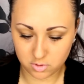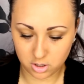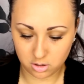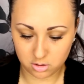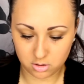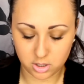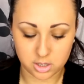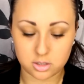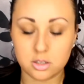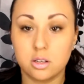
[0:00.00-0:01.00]
Right?
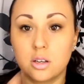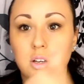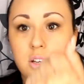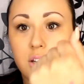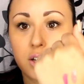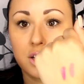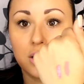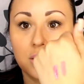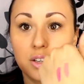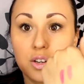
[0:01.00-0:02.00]
Yes.
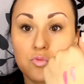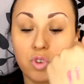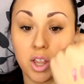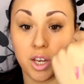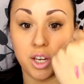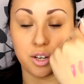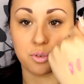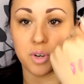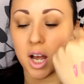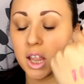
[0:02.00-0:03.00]
Really
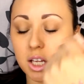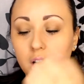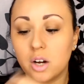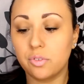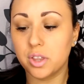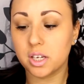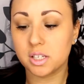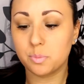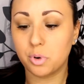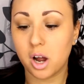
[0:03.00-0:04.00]
cute. I love
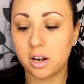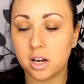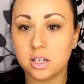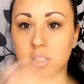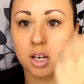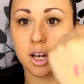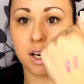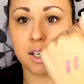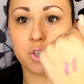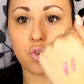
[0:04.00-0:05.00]
this product.
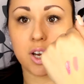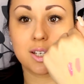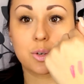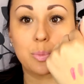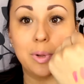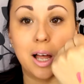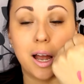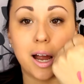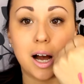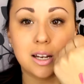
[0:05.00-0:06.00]
It's great to
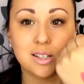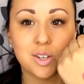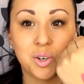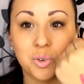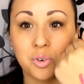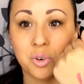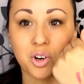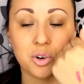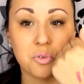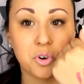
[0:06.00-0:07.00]
apply on its own
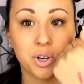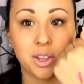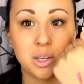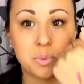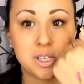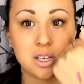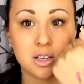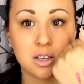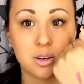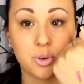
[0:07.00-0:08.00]
or over a
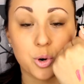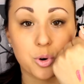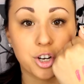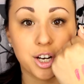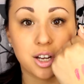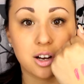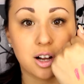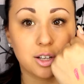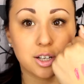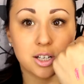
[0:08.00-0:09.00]
lipstick of a coordinating
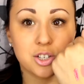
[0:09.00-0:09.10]
color.